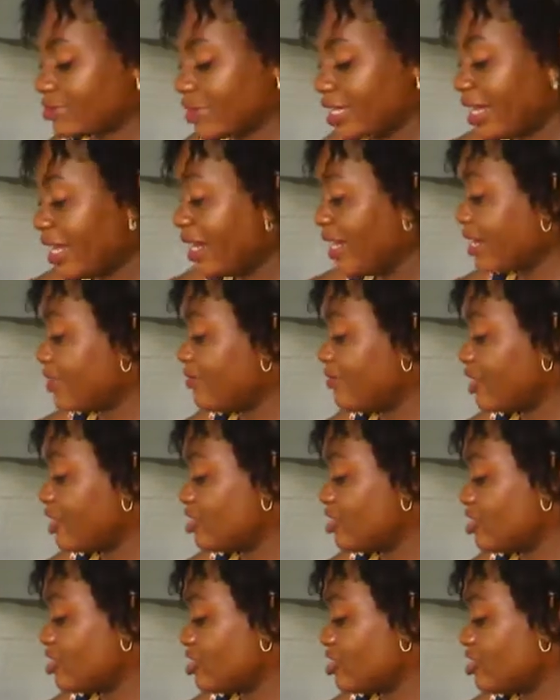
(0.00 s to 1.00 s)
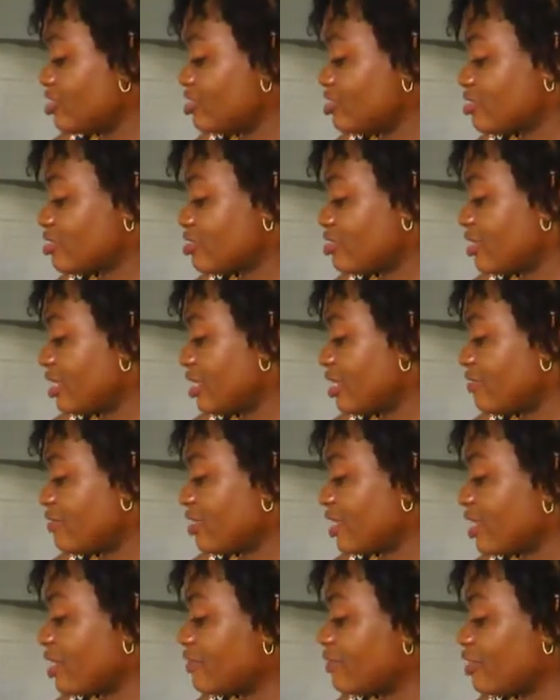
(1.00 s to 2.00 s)
I like veggies. Can never
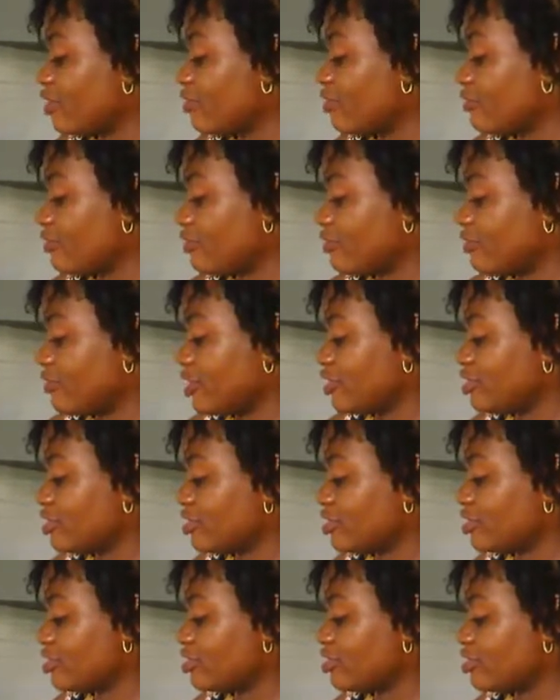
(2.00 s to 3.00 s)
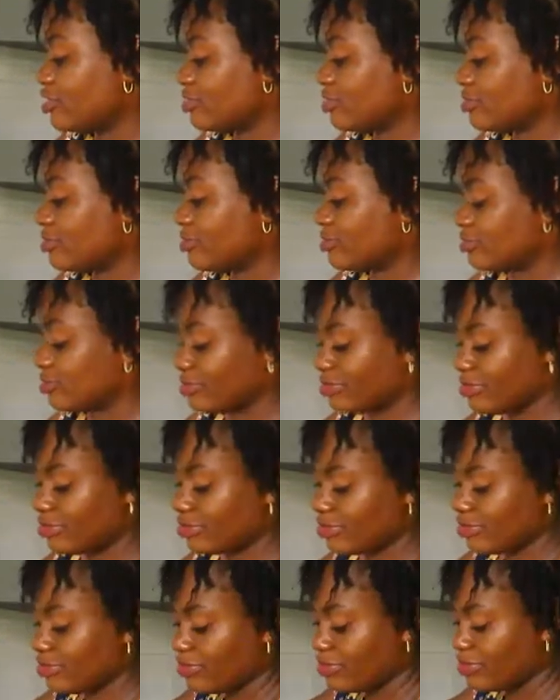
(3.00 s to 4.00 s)
have enough of veggies.
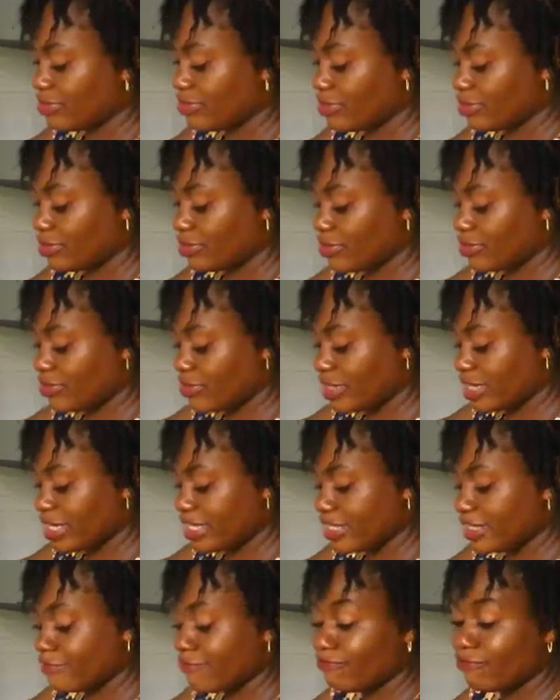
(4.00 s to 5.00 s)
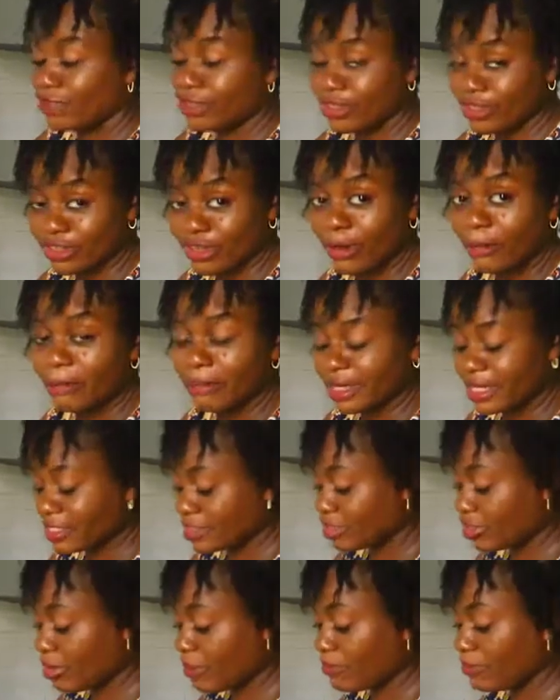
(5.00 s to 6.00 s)
So yes, fill your
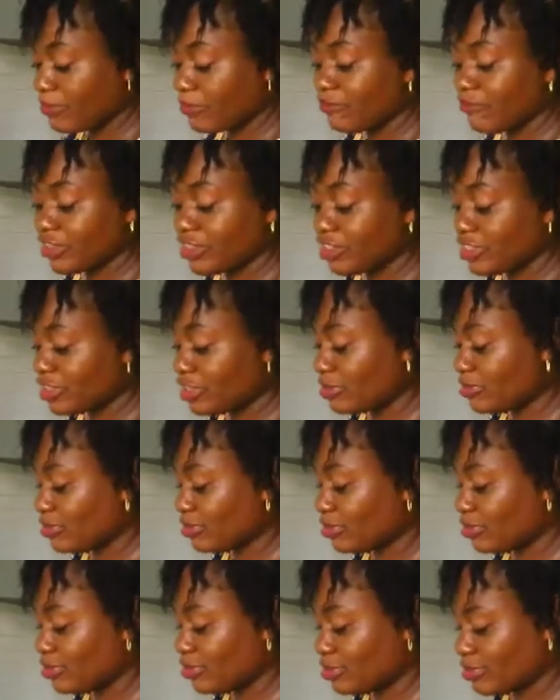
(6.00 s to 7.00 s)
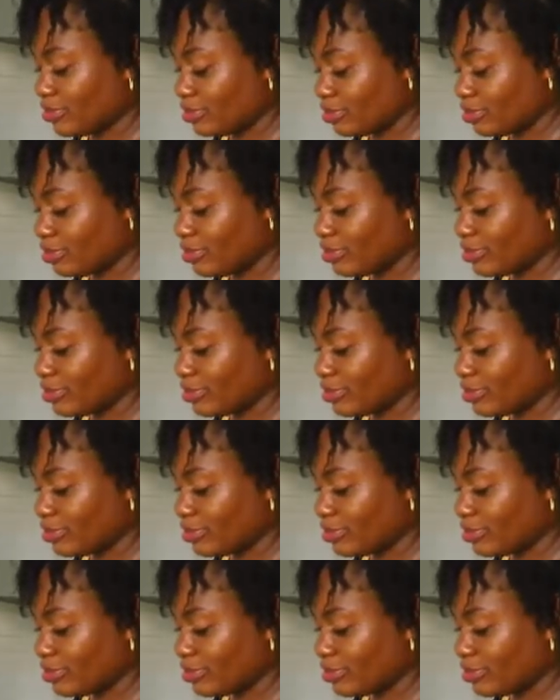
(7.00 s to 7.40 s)
plates up with vegetables.